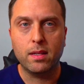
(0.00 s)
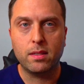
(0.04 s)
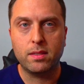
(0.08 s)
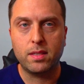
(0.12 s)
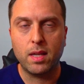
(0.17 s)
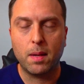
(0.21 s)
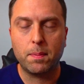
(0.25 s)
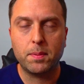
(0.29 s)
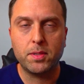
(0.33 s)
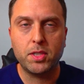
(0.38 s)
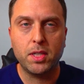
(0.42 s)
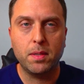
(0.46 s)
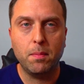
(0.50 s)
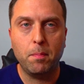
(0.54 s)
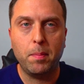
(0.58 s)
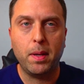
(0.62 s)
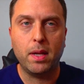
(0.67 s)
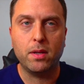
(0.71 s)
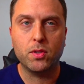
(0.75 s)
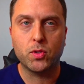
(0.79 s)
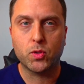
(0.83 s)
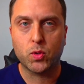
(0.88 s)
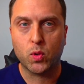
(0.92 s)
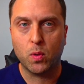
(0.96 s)
exception
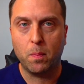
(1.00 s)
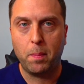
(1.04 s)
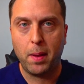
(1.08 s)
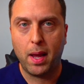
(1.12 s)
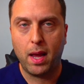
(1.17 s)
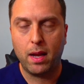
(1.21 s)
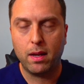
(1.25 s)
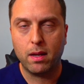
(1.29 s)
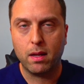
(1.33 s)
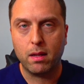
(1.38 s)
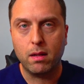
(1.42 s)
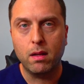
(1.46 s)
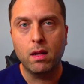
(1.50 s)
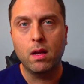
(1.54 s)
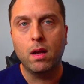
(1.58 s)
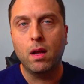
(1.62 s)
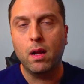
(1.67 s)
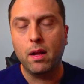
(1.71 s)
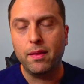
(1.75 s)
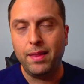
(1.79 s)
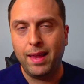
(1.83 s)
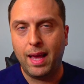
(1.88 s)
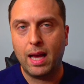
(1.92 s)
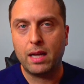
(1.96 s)
being Trupanion,
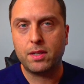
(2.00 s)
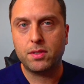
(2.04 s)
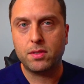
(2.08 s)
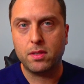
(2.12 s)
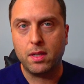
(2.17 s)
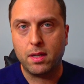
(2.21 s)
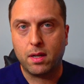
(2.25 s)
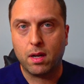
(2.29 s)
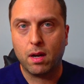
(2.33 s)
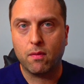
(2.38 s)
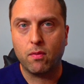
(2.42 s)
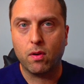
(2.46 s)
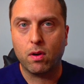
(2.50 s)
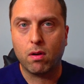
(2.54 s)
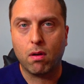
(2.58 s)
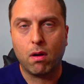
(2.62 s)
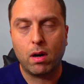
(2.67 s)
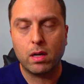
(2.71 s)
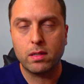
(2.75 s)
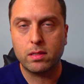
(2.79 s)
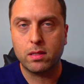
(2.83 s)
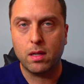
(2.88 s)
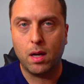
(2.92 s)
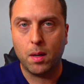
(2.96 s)
they actually cover
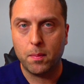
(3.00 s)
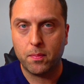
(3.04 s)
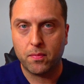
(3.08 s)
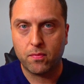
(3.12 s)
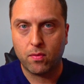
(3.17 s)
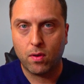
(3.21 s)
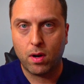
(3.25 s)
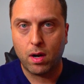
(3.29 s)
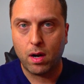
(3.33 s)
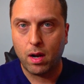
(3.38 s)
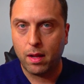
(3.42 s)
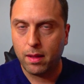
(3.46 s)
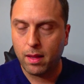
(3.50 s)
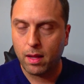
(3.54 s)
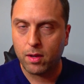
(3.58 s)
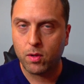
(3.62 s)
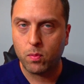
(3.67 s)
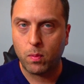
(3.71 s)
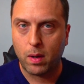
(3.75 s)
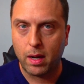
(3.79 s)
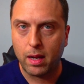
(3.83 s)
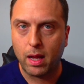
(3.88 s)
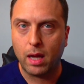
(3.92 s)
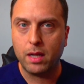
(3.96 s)
costs up front, and
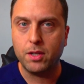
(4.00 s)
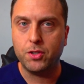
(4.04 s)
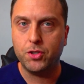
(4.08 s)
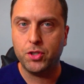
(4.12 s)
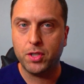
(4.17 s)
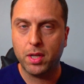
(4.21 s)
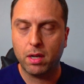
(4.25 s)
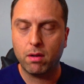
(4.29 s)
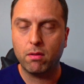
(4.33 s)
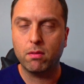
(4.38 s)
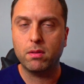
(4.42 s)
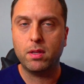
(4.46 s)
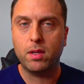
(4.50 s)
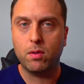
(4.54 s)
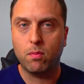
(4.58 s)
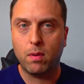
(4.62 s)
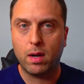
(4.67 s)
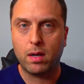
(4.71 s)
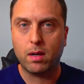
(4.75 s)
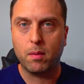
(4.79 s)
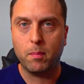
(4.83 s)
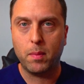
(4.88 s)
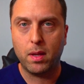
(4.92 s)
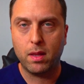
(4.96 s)
that's why I generally
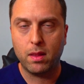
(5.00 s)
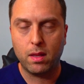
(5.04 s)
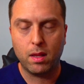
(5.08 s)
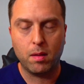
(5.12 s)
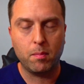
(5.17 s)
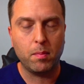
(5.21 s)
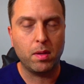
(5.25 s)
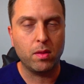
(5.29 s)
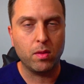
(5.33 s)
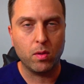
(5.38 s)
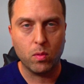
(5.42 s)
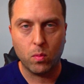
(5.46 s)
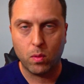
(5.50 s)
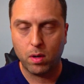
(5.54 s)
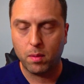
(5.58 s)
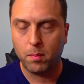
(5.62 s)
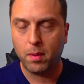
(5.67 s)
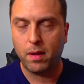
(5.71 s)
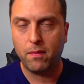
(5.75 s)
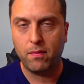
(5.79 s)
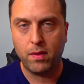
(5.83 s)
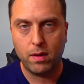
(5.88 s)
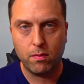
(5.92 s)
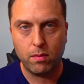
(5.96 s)
recommend them, and they're one of
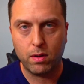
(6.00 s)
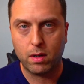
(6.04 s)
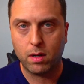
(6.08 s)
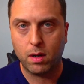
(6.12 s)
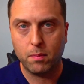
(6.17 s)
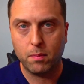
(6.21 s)
my favorite